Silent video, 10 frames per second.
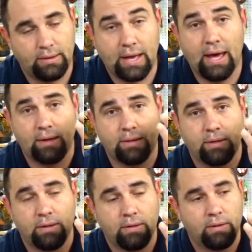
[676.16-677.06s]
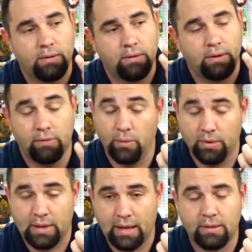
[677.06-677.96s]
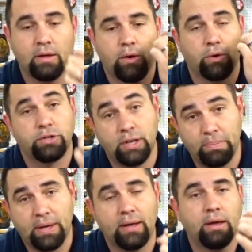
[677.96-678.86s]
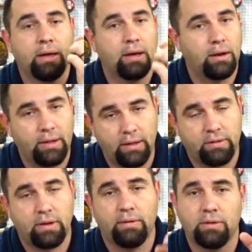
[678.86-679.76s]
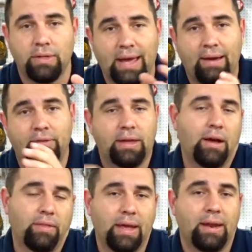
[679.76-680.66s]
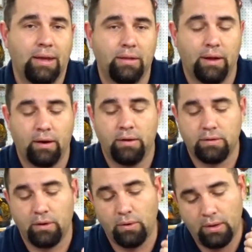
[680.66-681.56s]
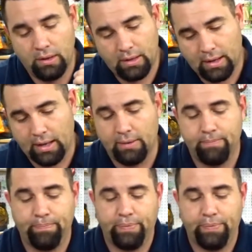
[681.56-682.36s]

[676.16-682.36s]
tax, if there was tax, or shipping and all that other stuff. So they have to count that in there. So again,